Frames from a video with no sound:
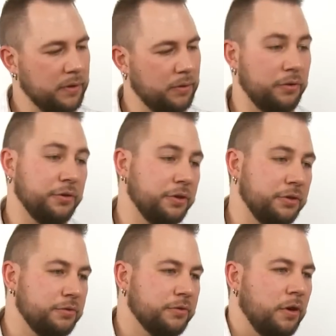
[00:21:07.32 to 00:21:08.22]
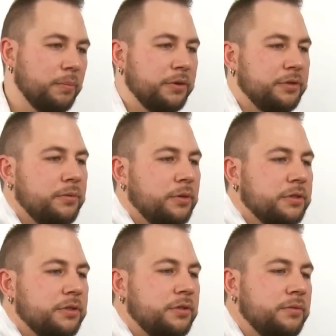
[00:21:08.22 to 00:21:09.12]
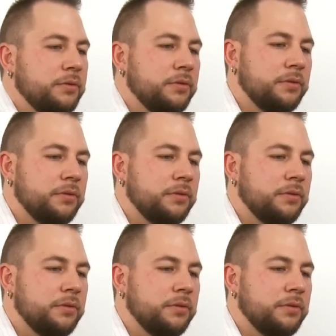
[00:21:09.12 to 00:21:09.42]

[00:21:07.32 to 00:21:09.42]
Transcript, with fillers: or you can use copper too, works too.